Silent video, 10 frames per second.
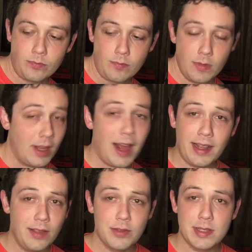got to
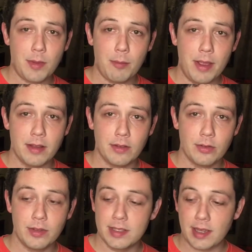give it to my man, dude.
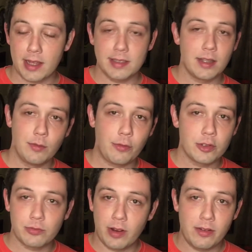This guy's getting first
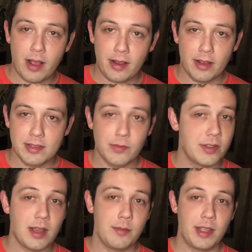round knockouts every
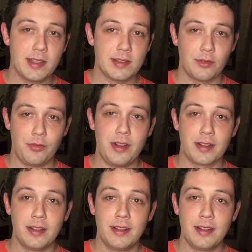time he gets in the ring.